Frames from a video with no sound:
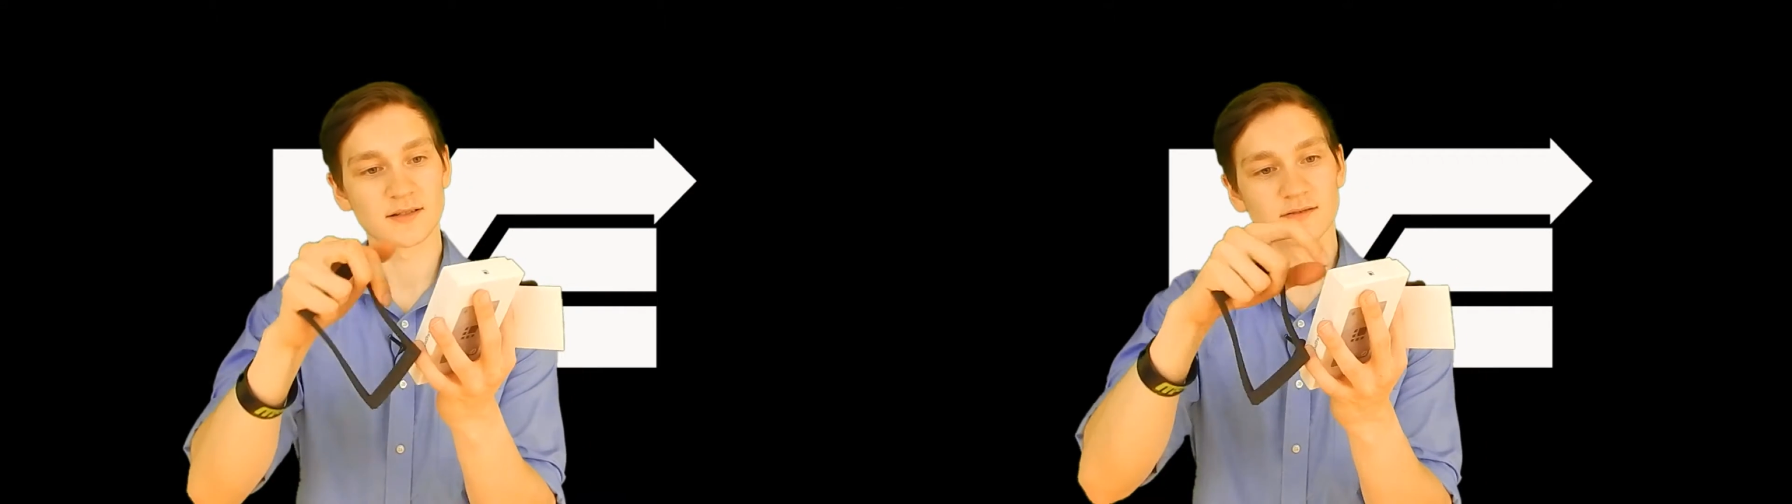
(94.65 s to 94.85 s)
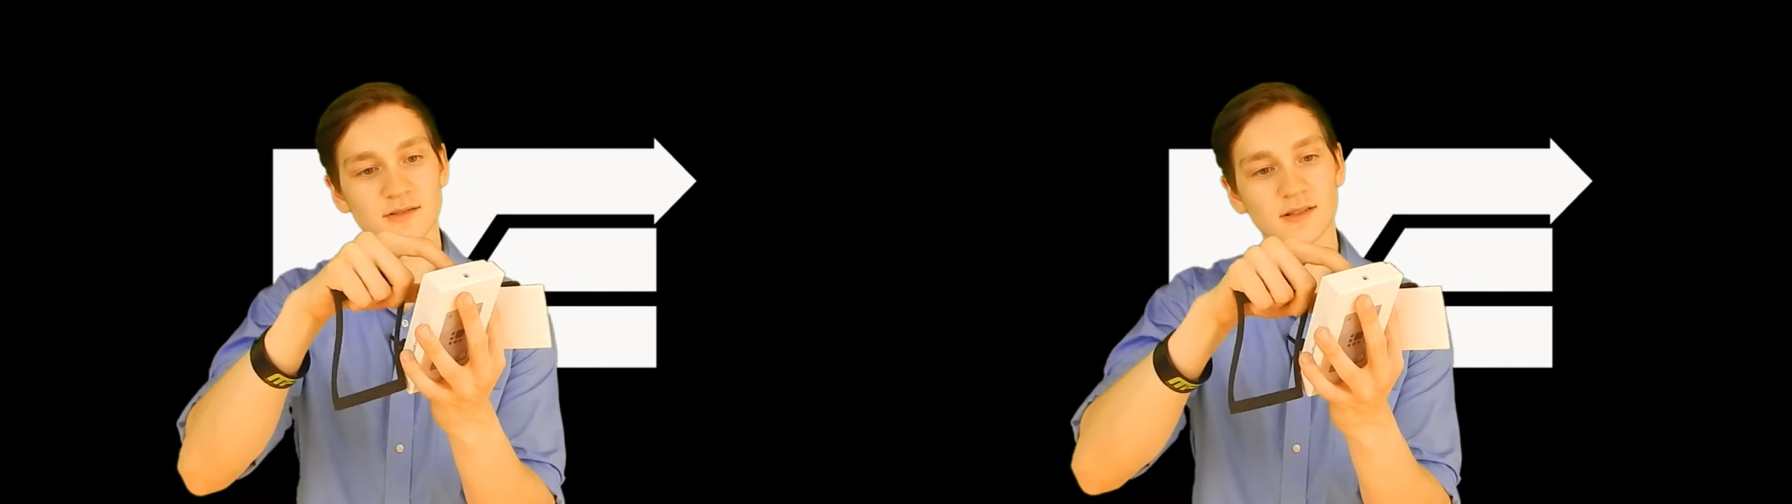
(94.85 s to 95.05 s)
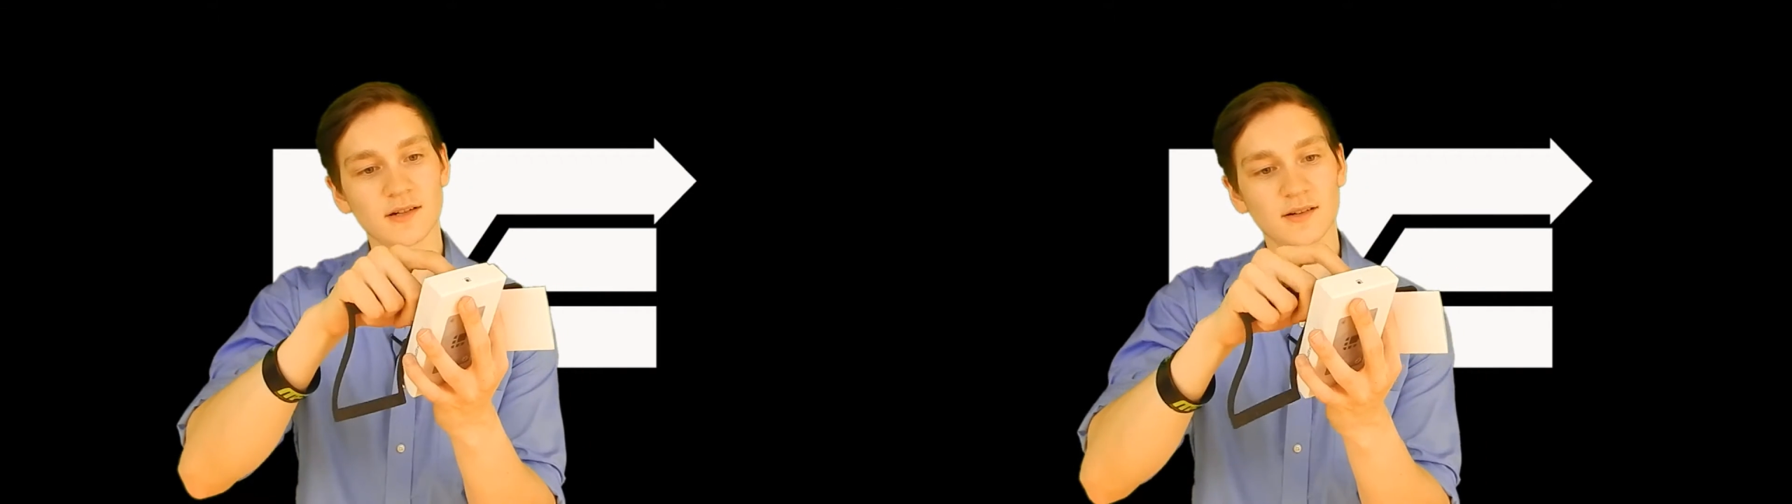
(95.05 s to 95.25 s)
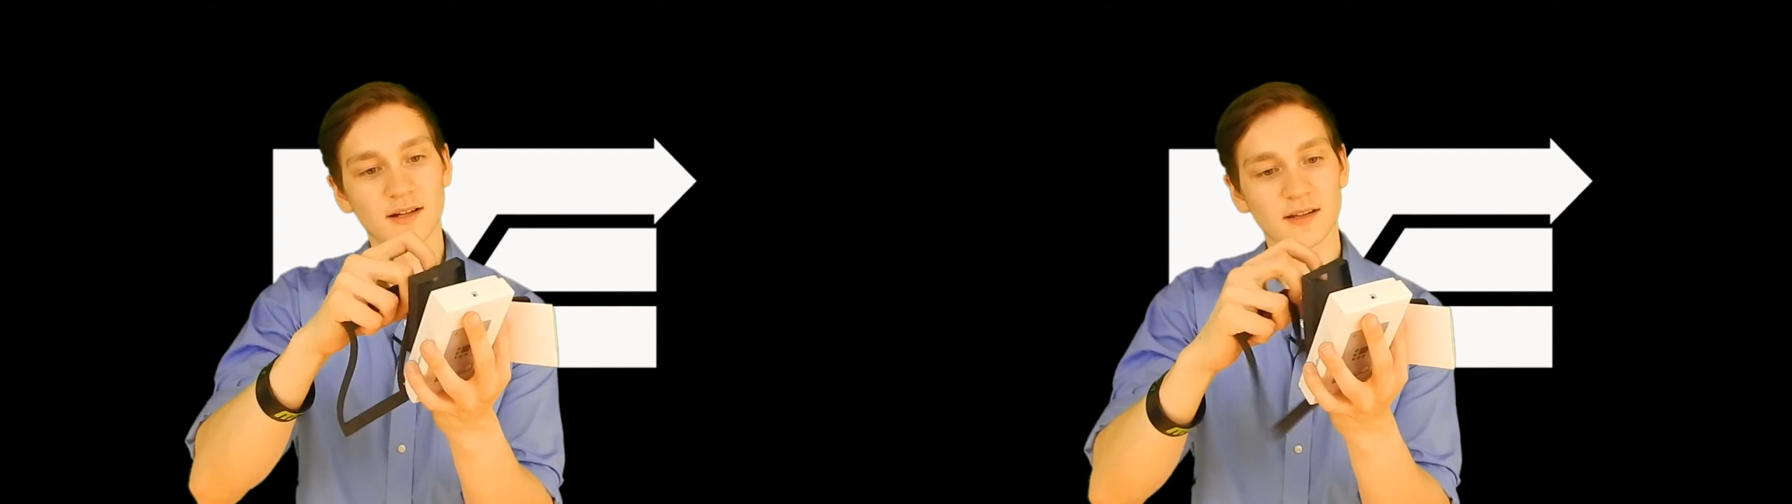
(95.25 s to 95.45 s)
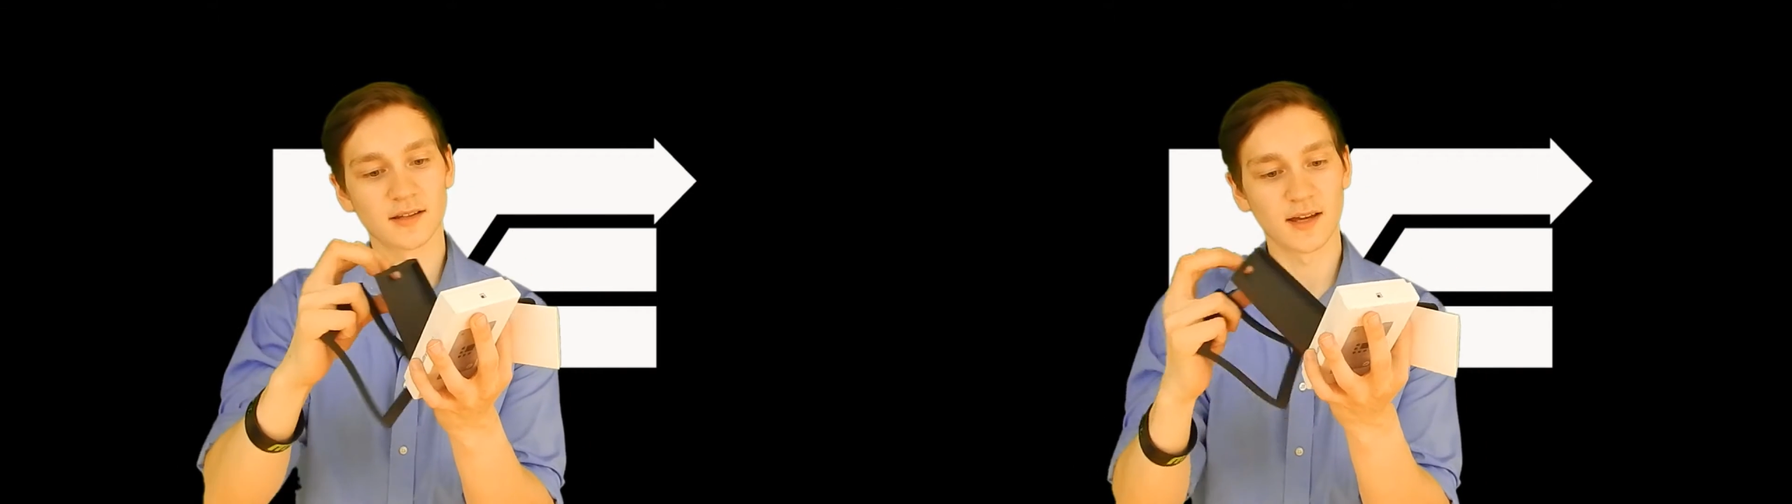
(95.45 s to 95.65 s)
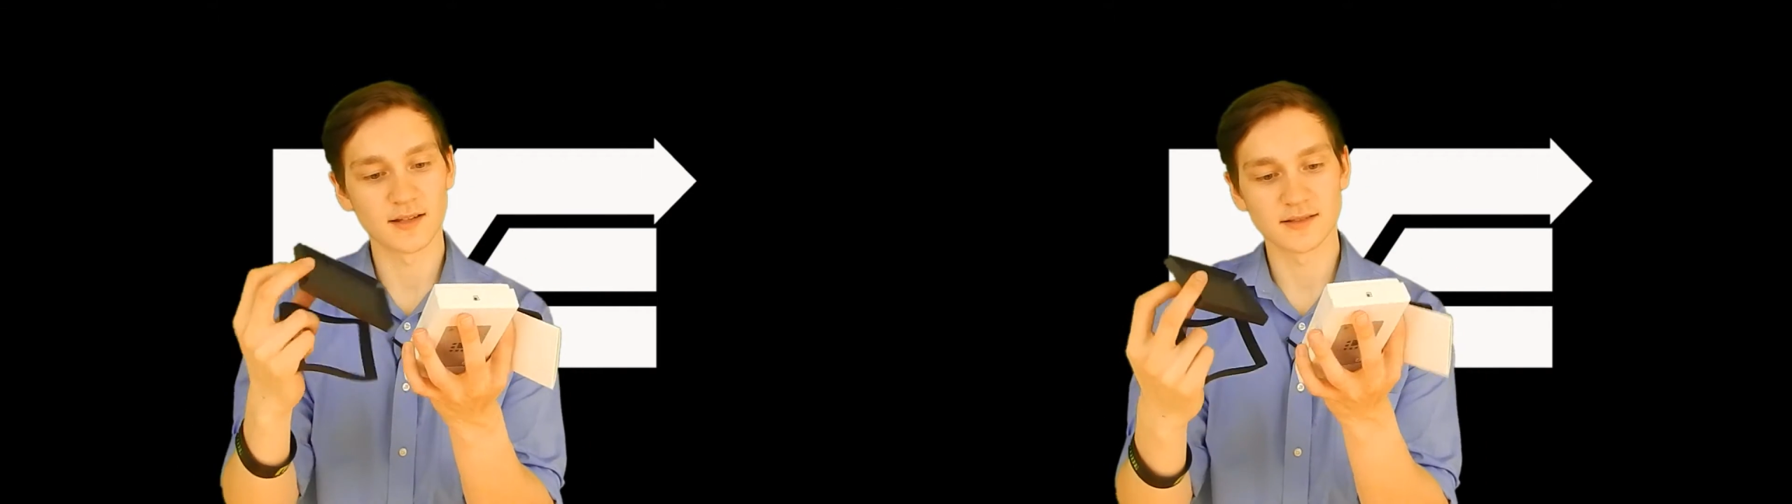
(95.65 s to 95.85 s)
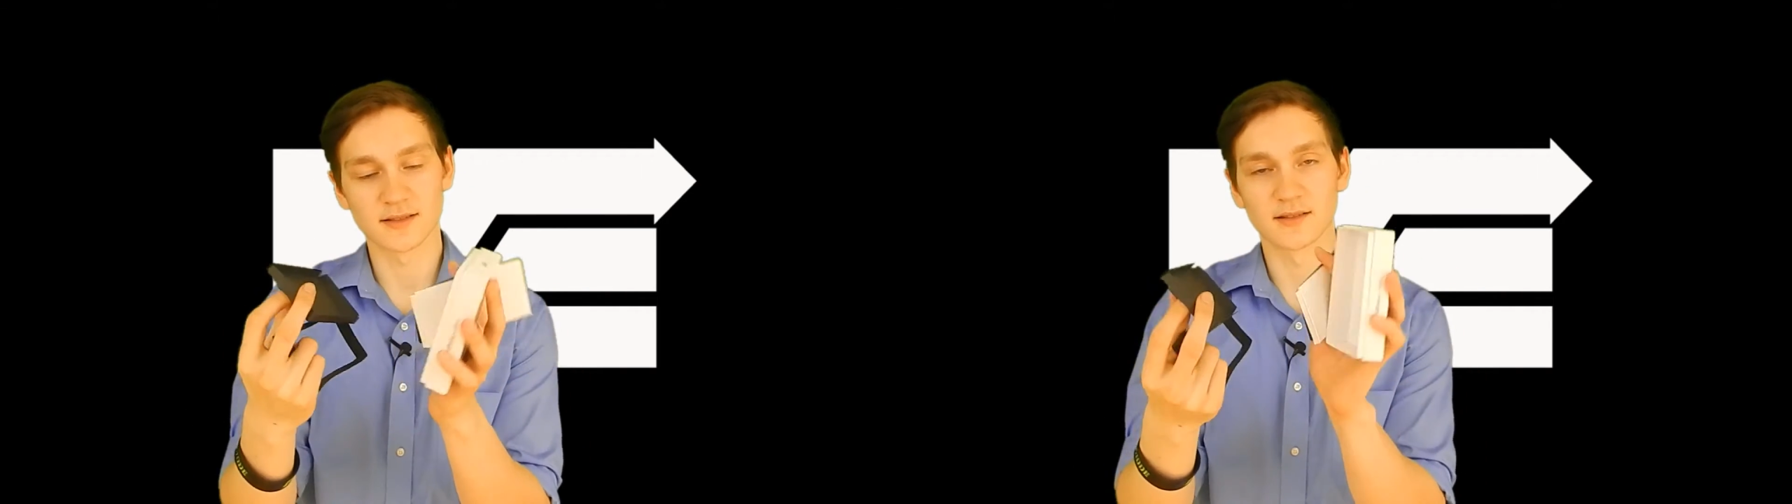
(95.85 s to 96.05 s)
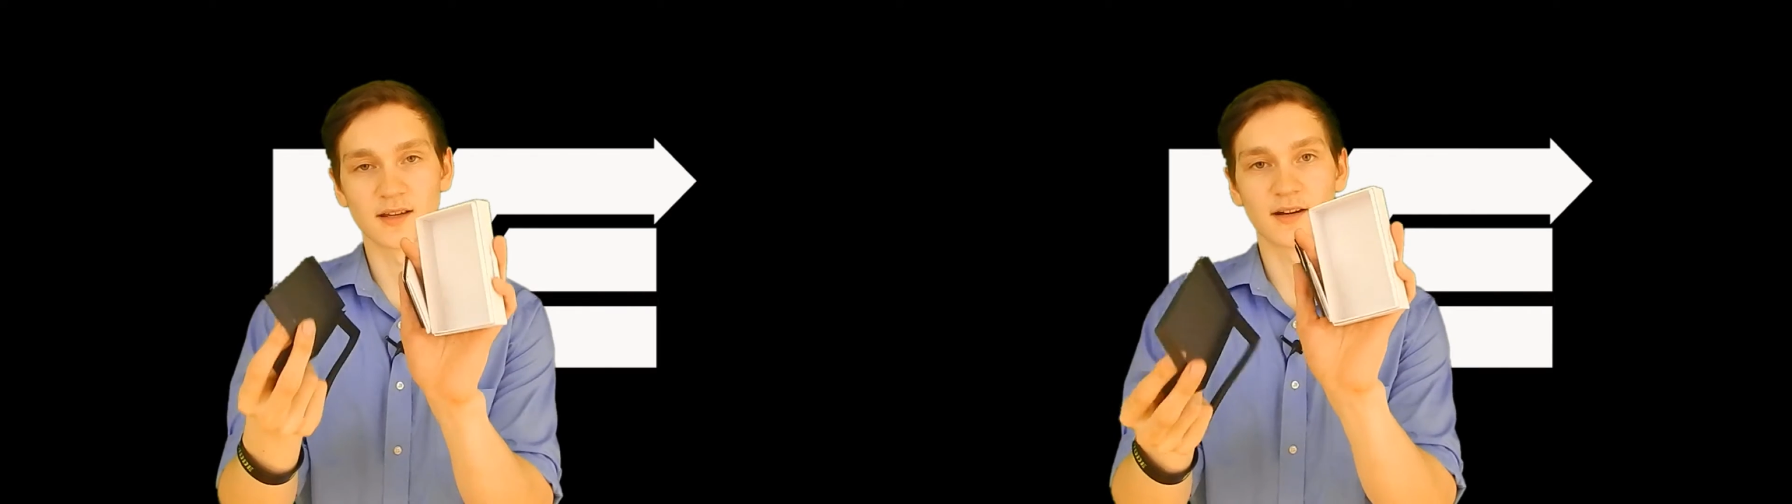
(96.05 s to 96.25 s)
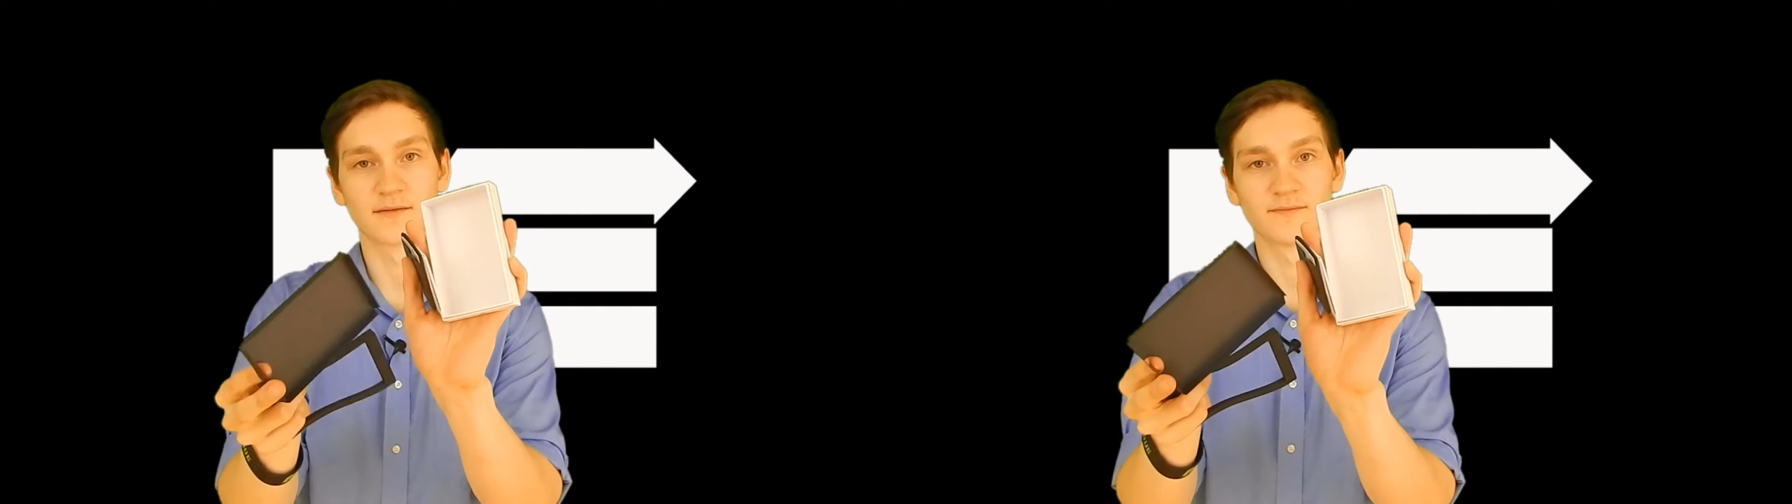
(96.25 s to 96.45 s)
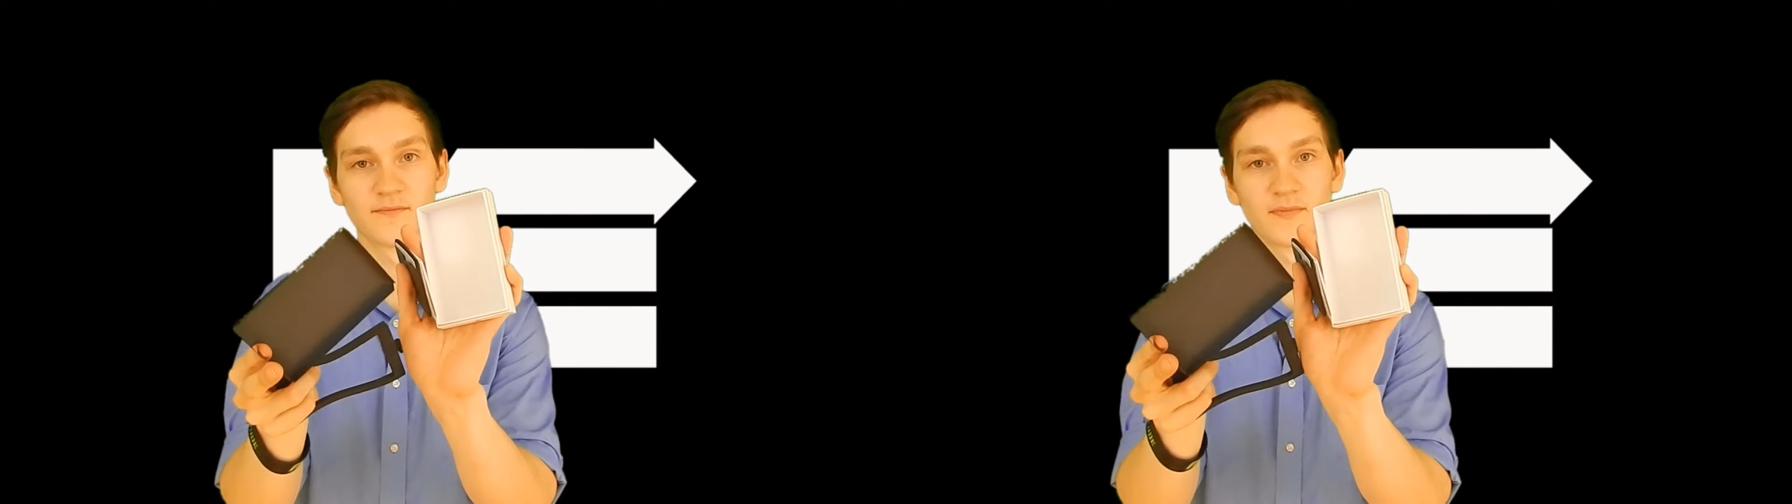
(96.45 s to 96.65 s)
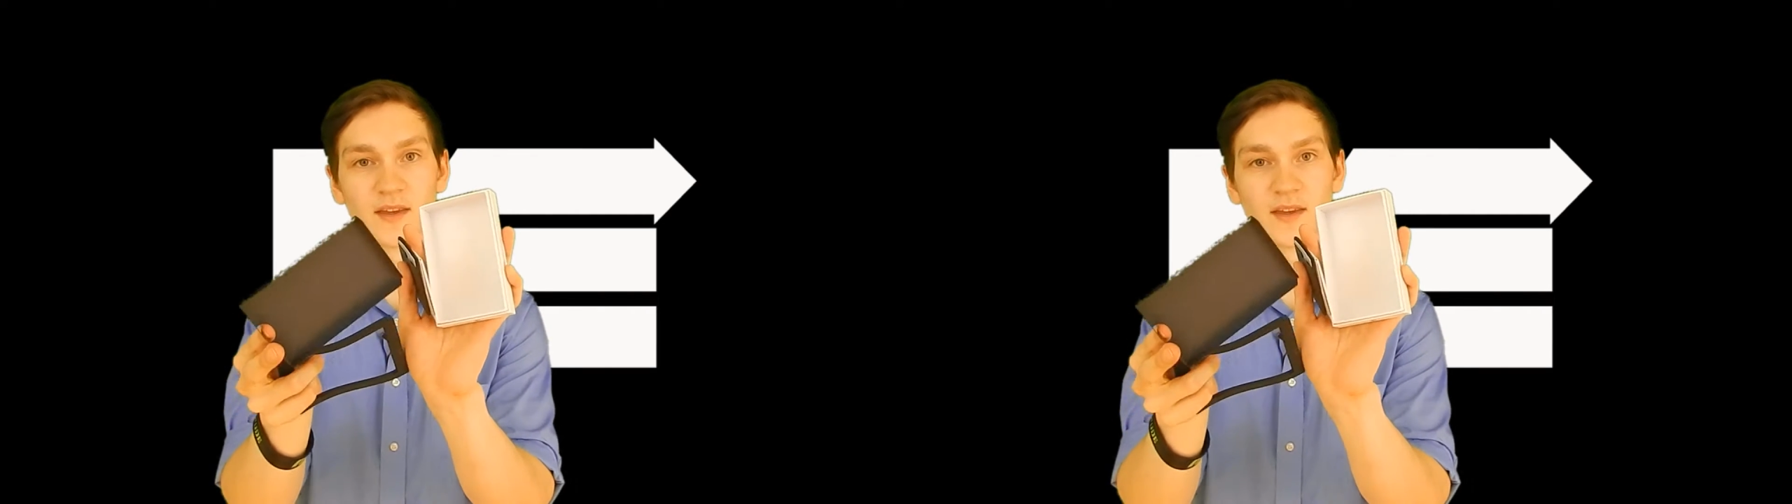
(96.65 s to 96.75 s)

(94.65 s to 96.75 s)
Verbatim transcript: there's literally nothing else in there.